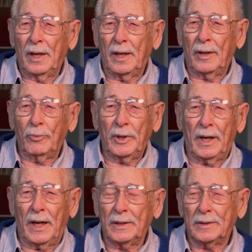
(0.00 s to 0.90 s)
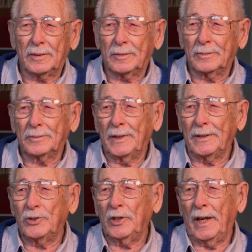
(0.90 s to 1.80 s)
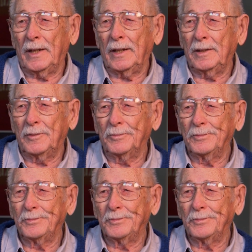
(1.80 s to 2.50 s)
and we got enchanted.